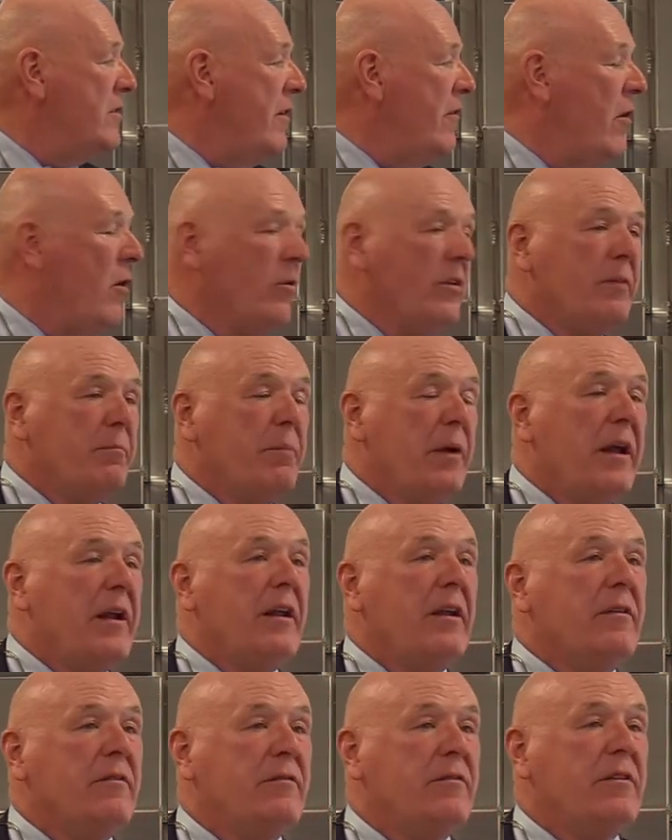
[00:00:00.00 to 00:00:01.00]
I've only been
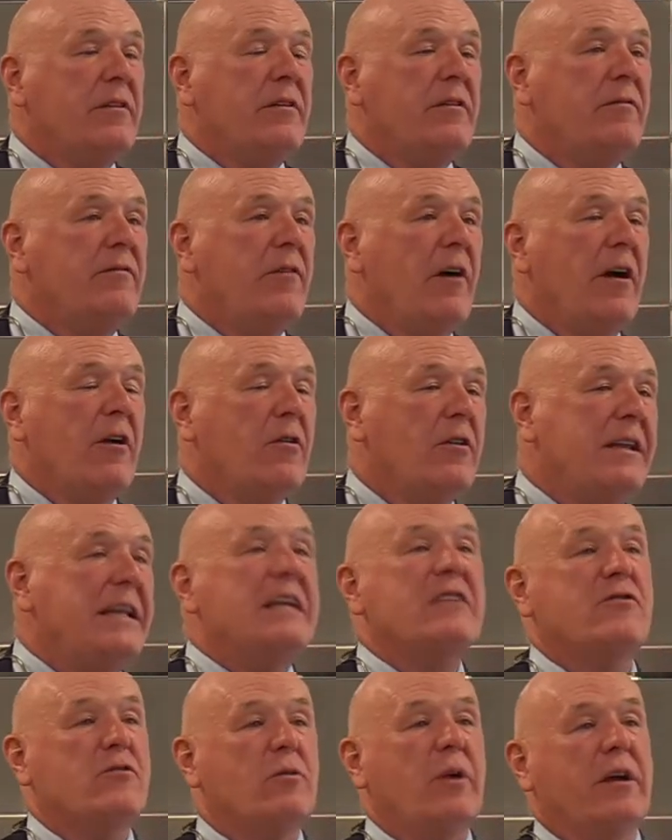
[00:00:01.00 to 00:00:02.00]
in fire
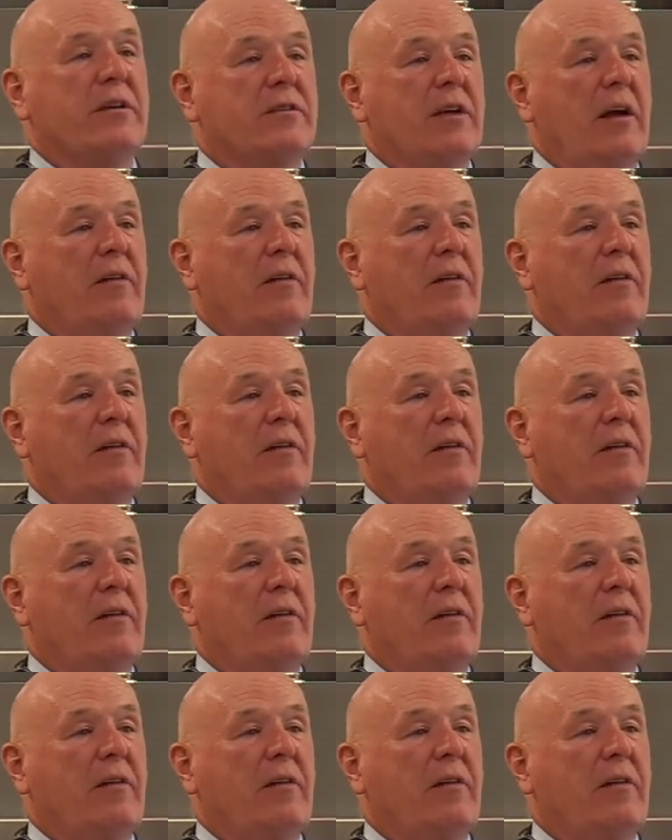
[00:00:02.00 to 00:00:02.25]
districts.